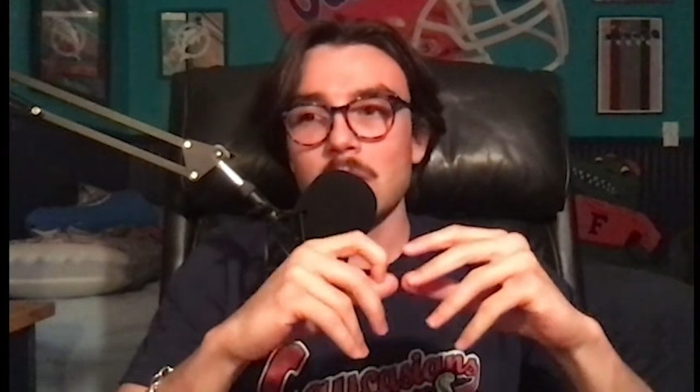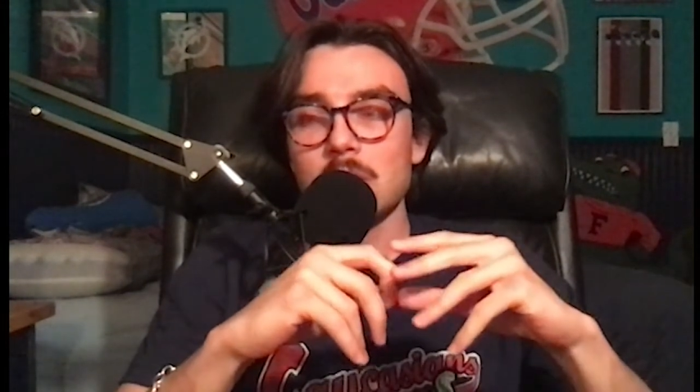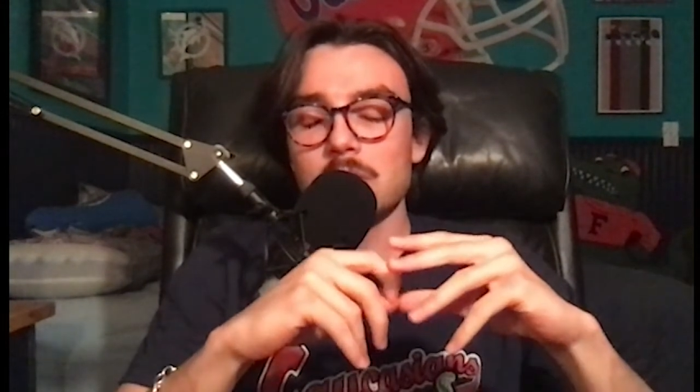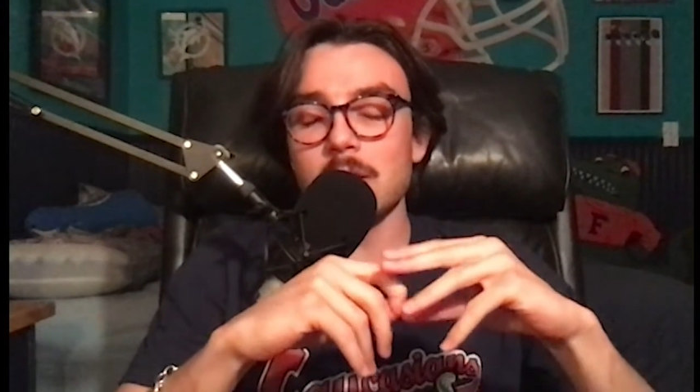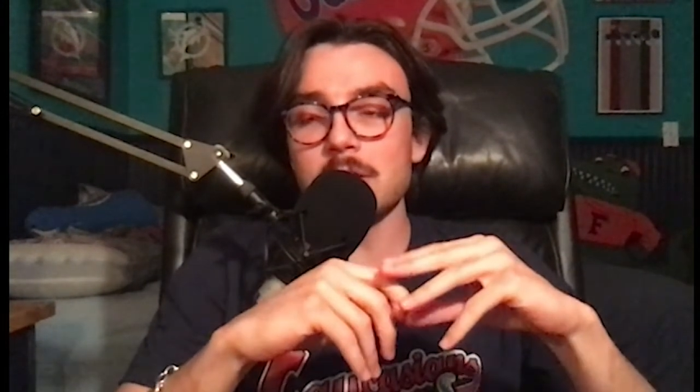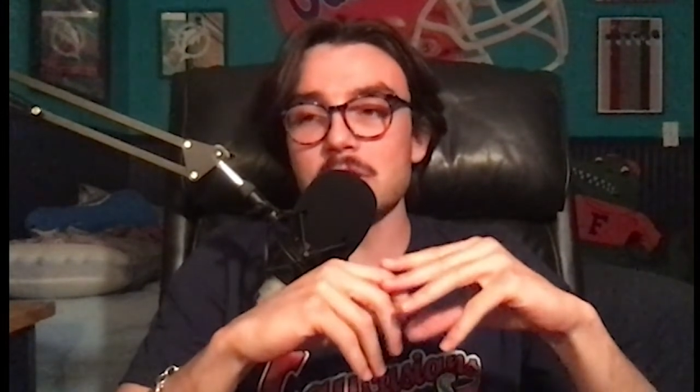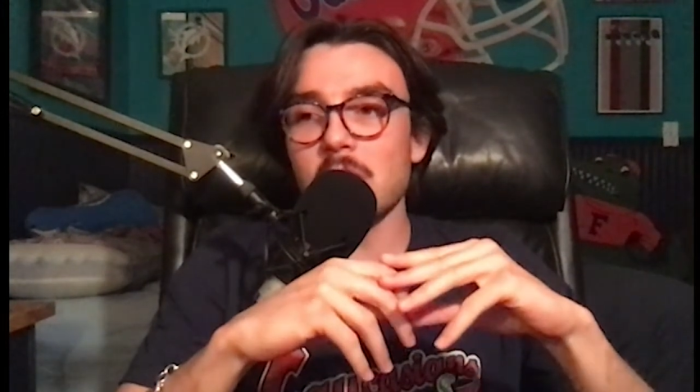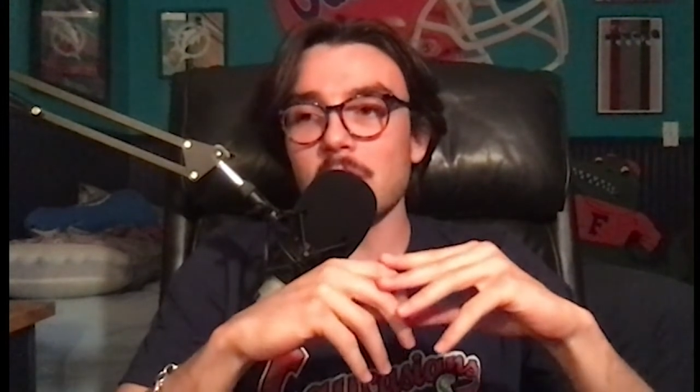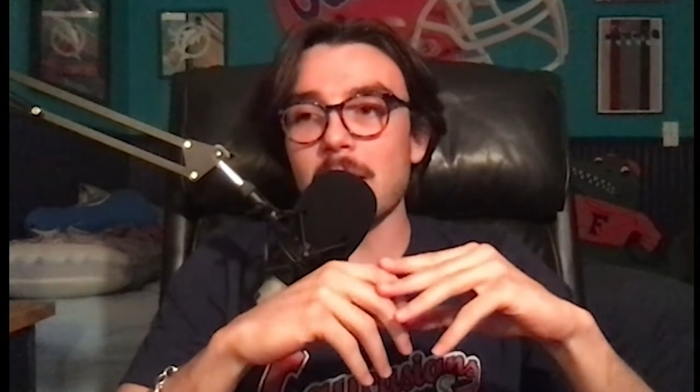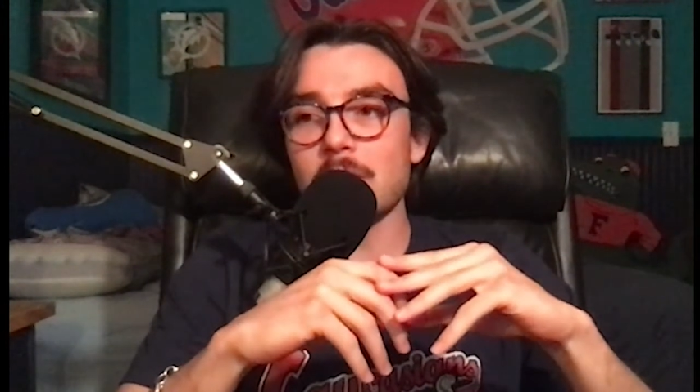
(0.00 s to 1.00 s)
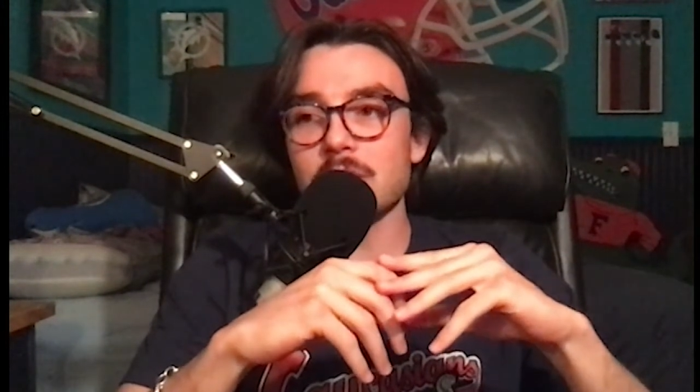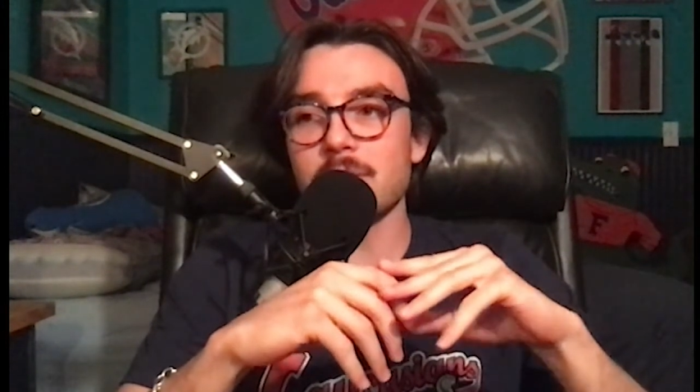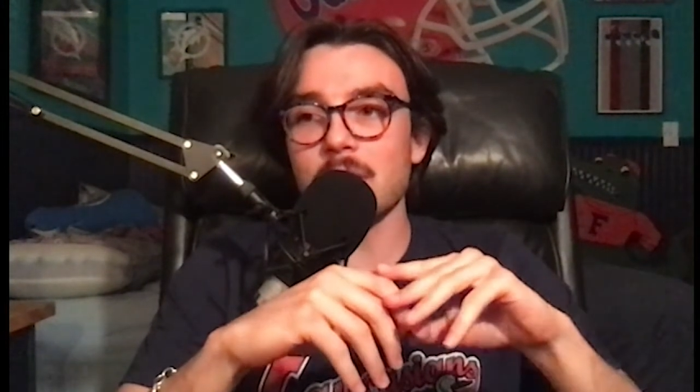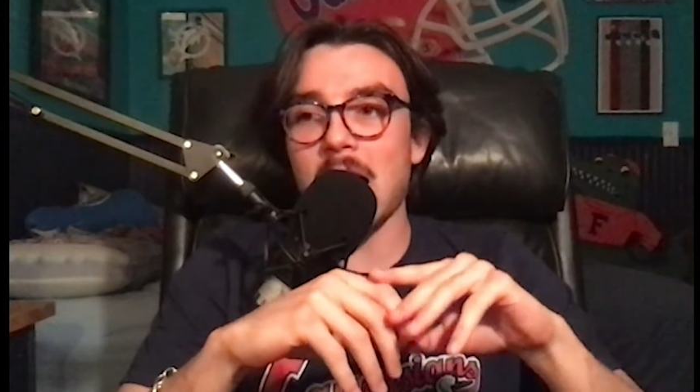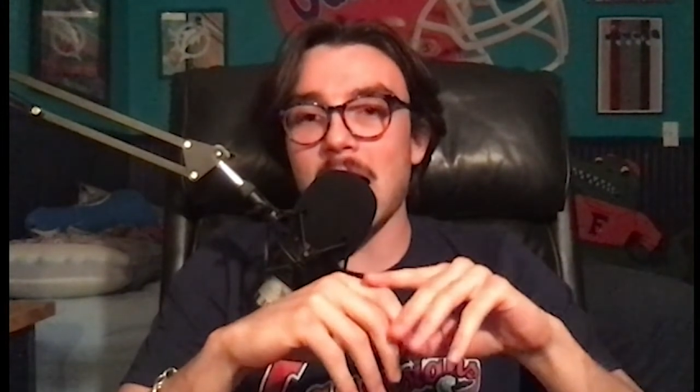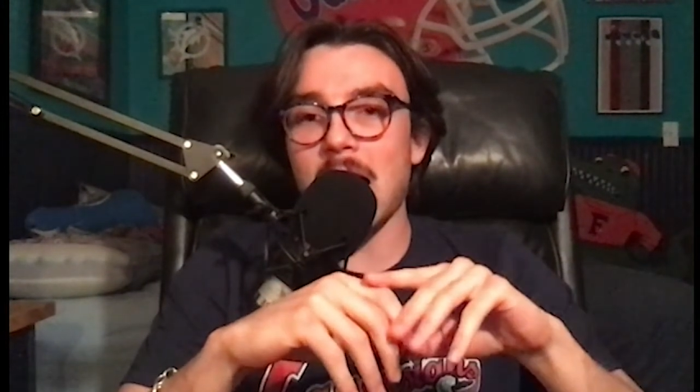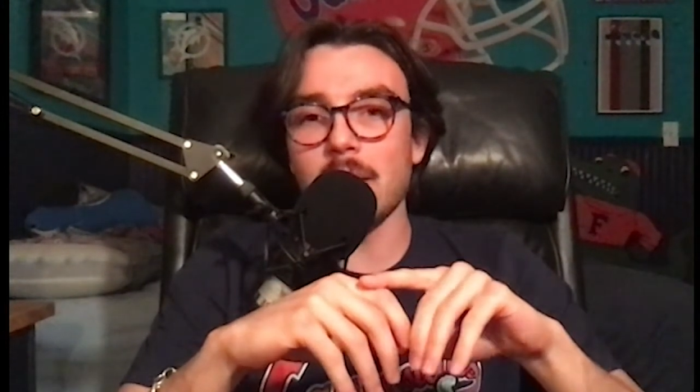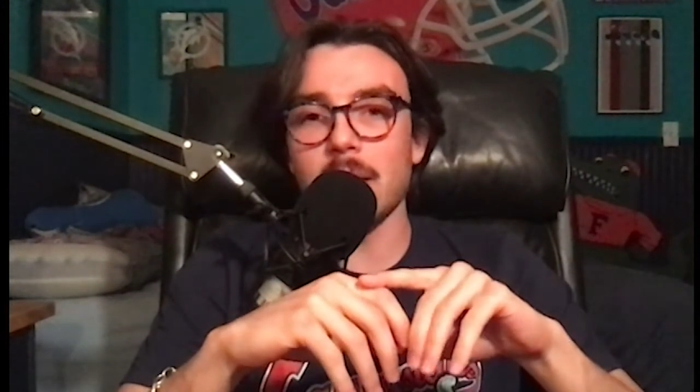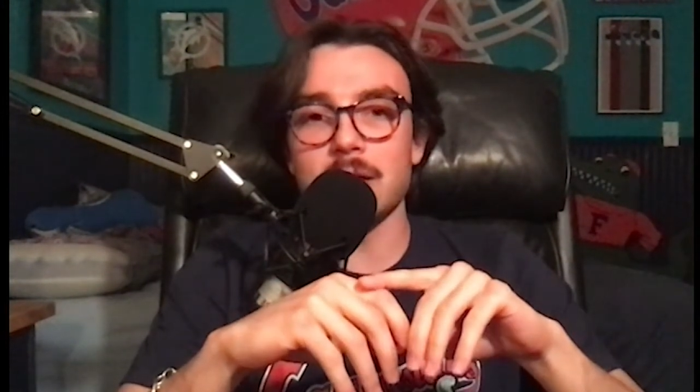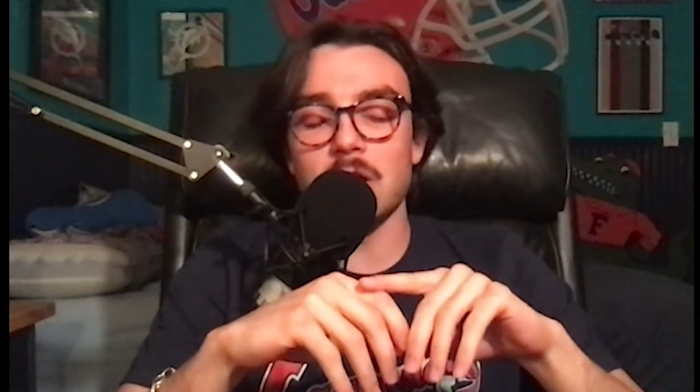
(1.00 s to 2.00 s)
so let's talk about some of the
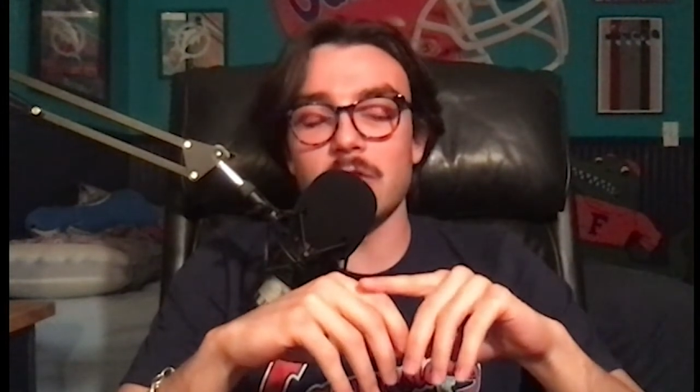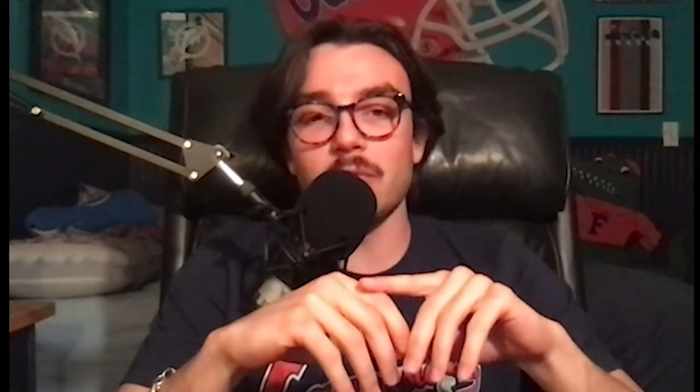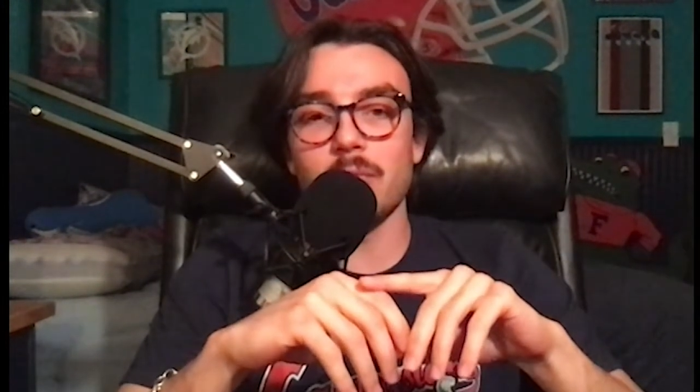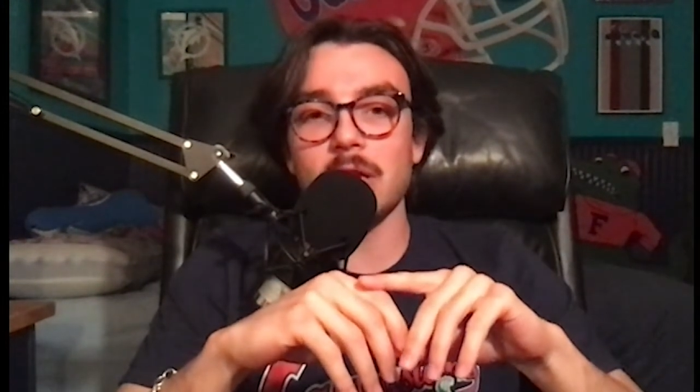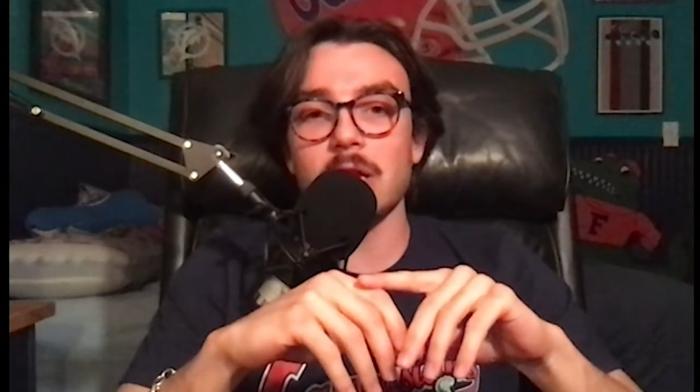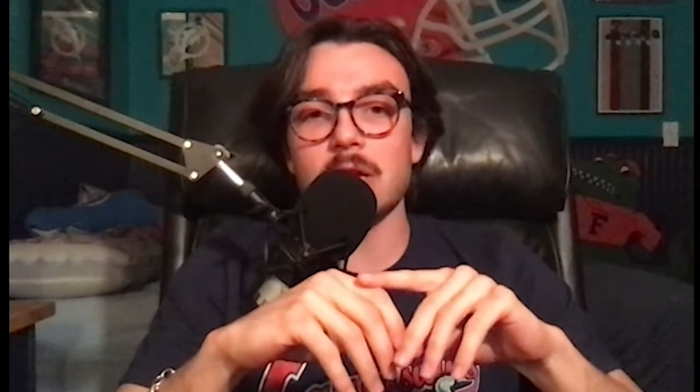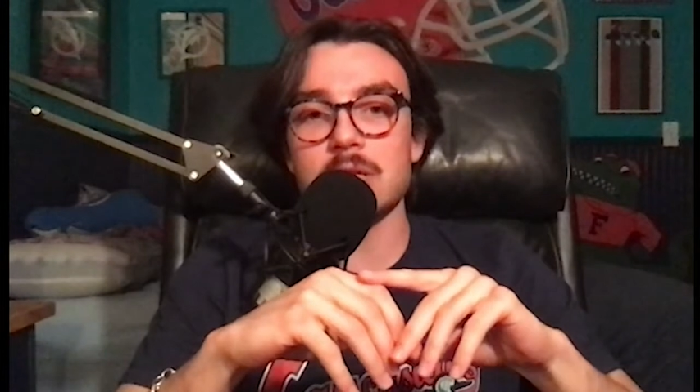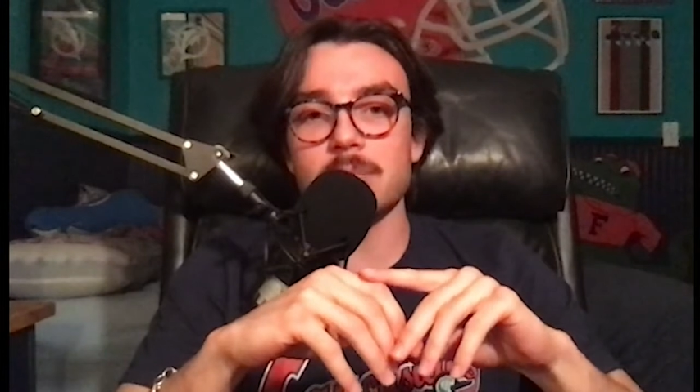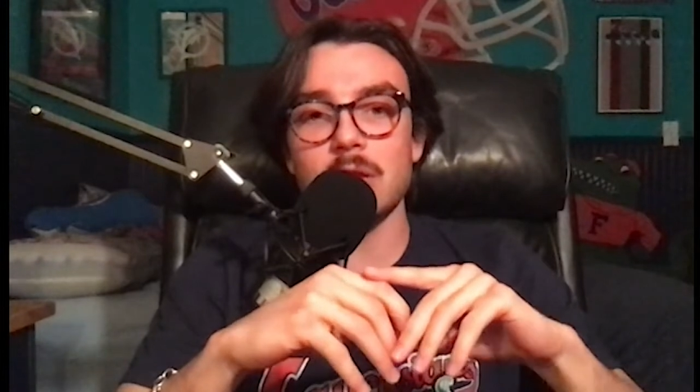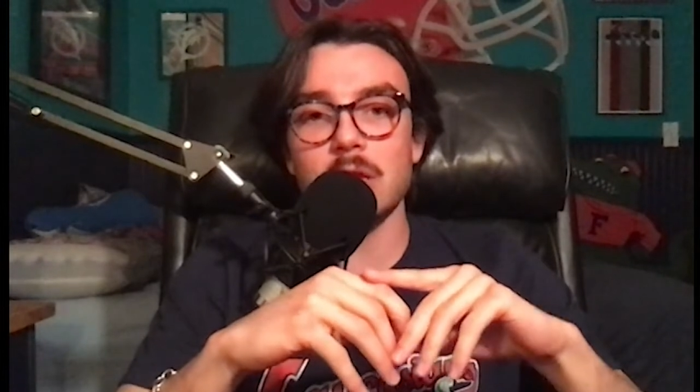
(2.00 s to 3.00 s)
highlights of the weekend some of